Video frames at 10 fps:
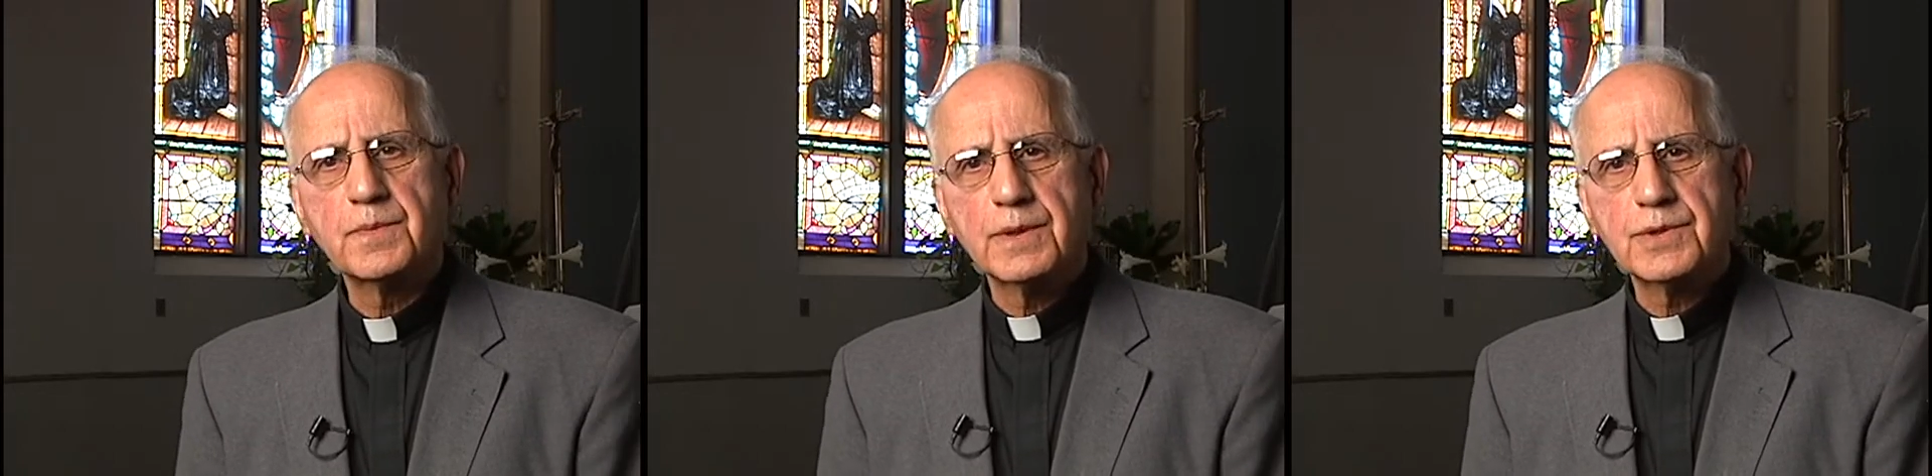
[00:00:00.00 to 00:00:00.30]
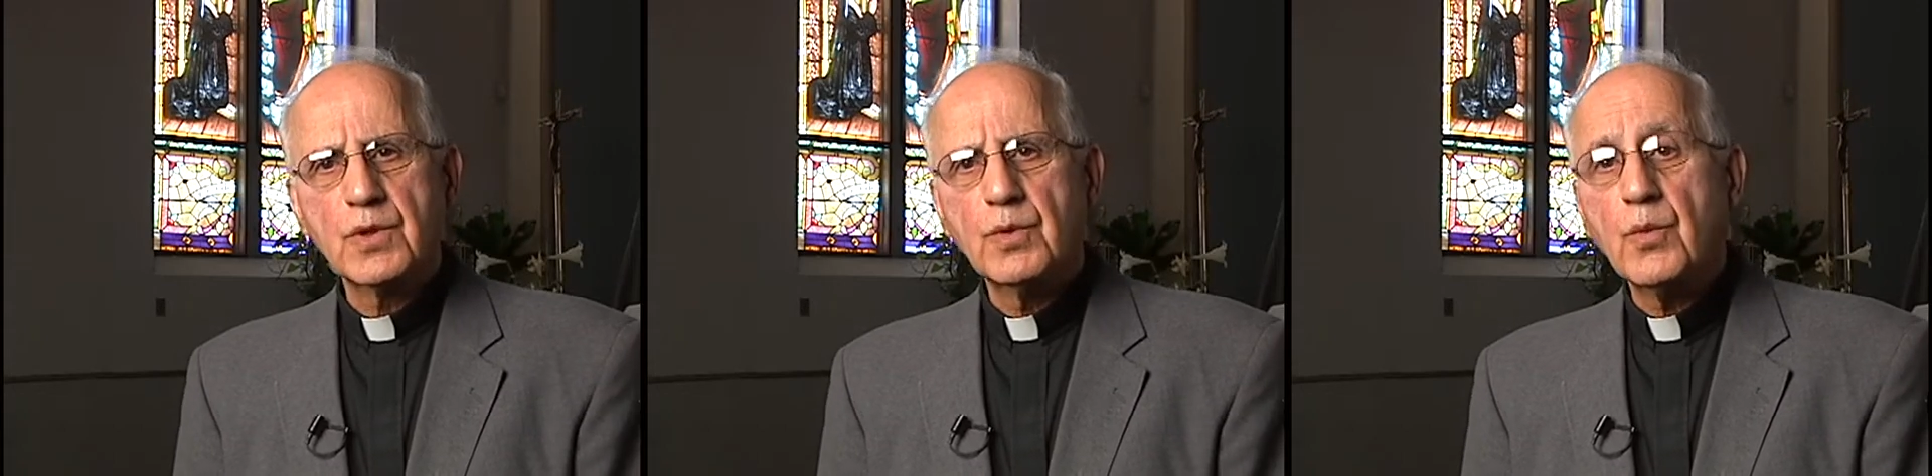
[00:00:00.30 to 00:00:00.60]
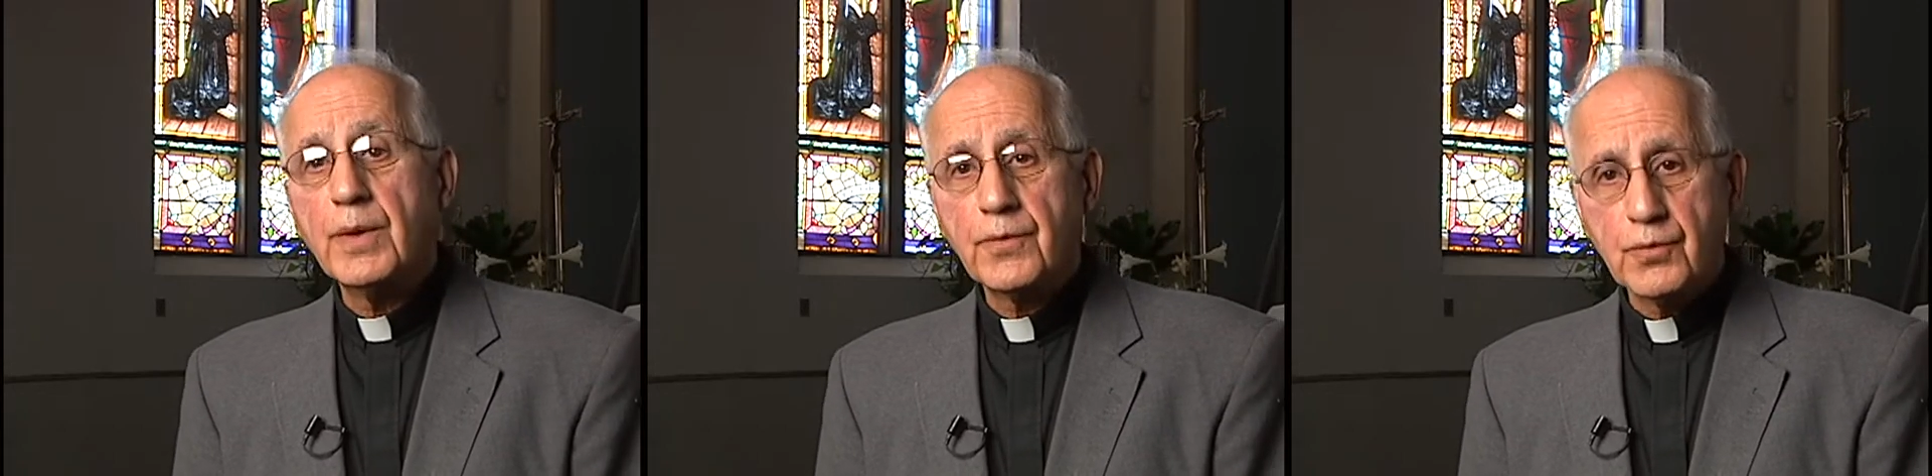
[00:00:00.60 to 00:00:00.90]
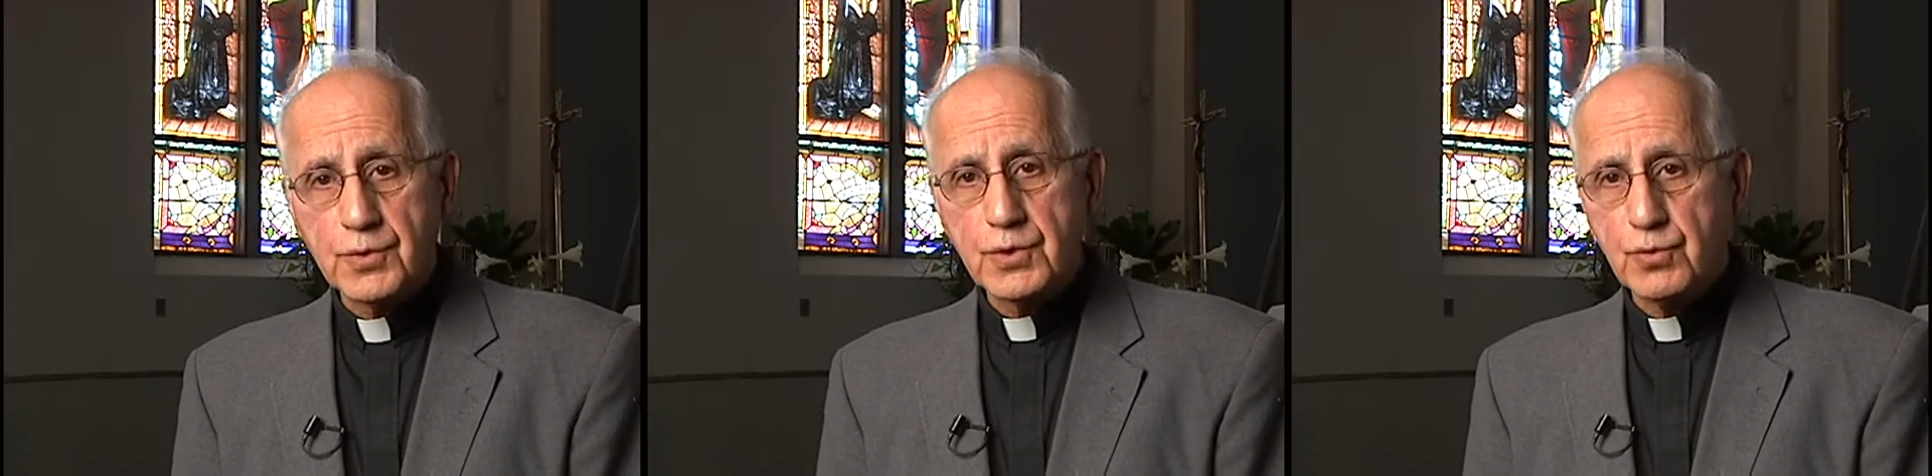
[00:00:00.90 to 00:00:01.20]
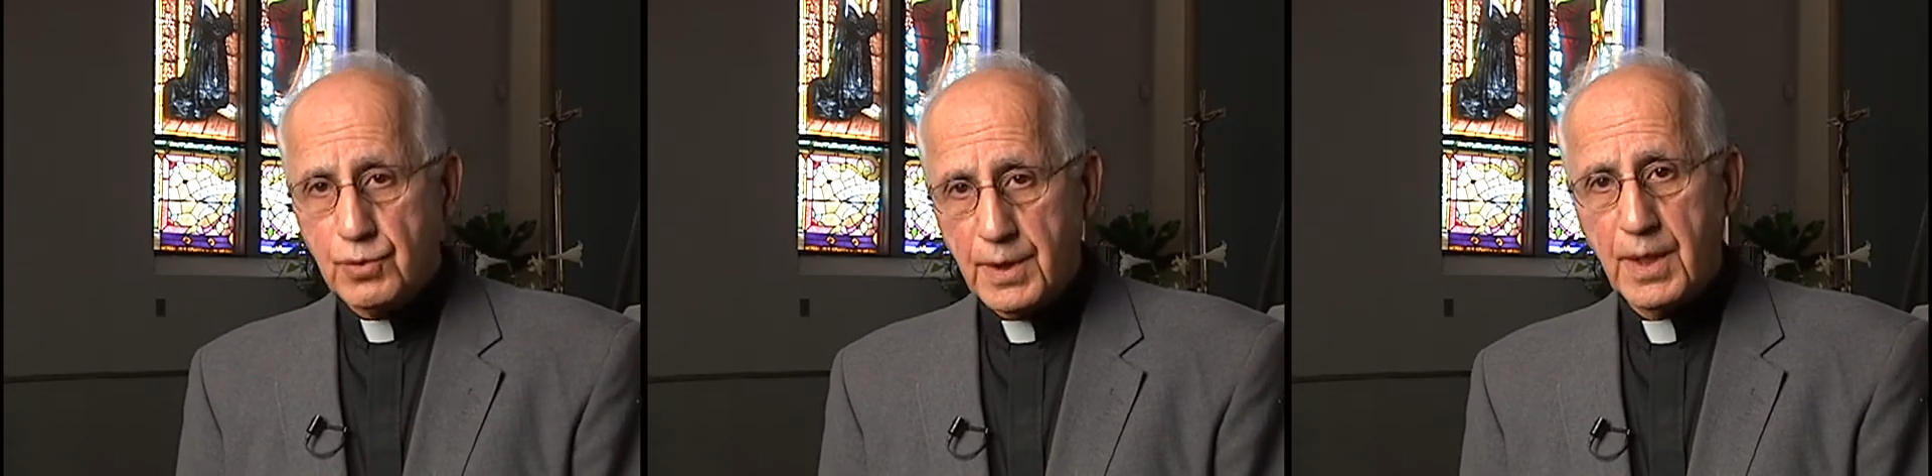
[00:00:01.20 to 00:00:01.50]
But so we went through
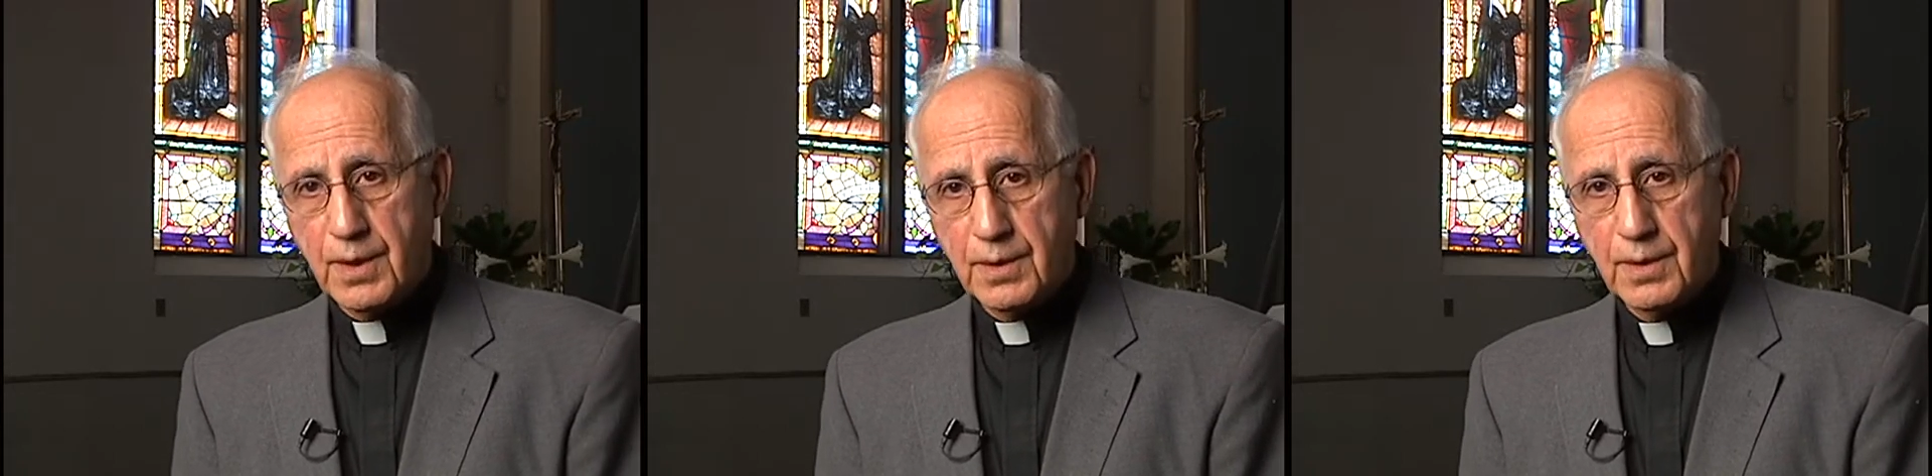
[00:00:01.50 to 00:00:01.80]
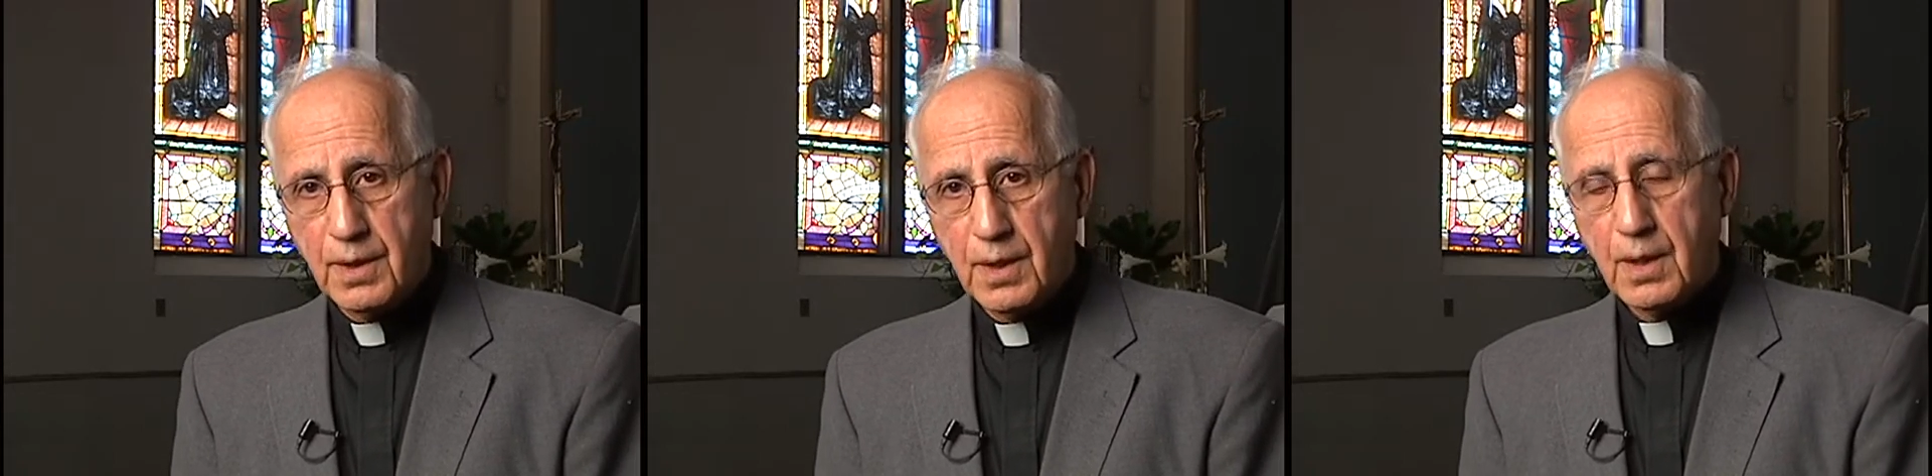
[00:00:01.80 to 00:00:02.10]
school together.